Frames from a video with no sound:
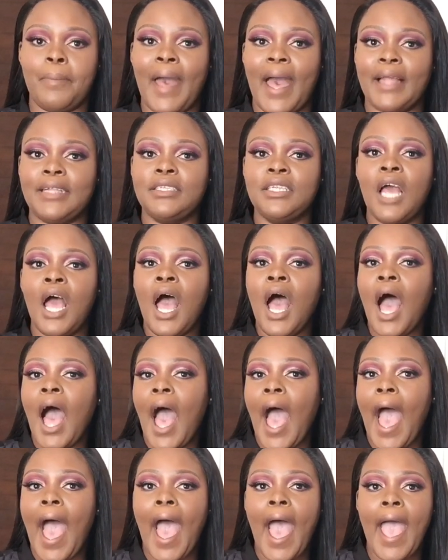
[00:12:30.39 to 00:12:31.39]
But
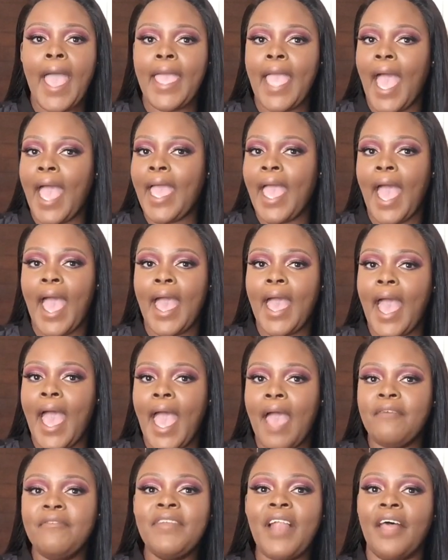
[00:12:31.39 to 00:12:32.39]
I
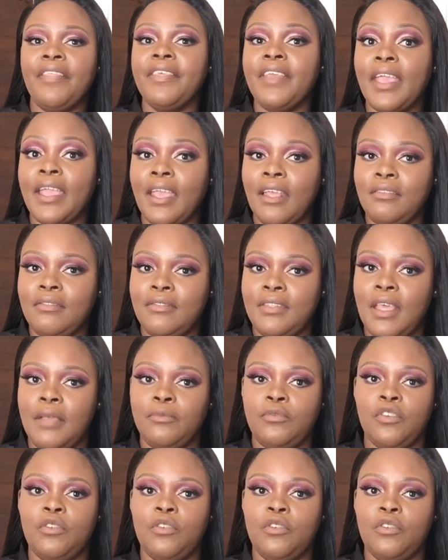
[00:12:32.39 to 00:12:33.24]
have nothing against them,